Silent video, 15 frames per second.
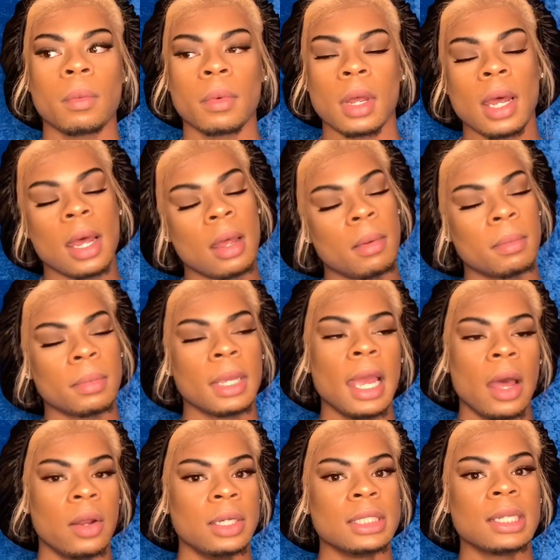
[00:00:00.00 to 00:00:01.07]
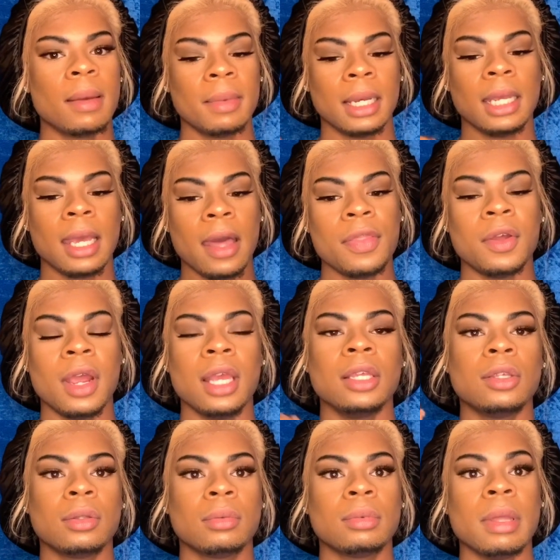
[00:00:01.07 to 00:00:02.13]
um, counties coming together
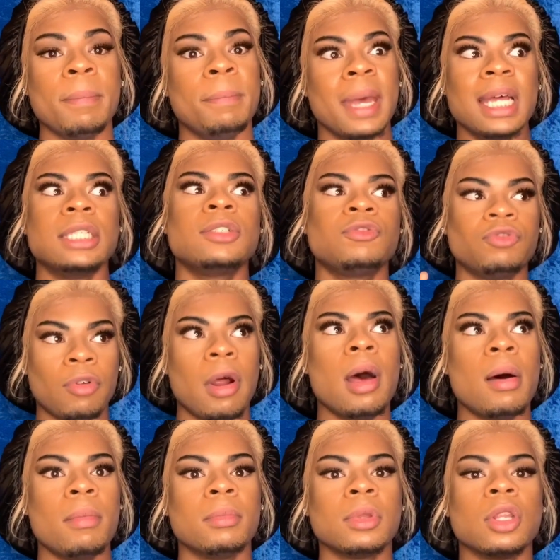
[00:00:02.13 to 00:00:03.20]
and the best from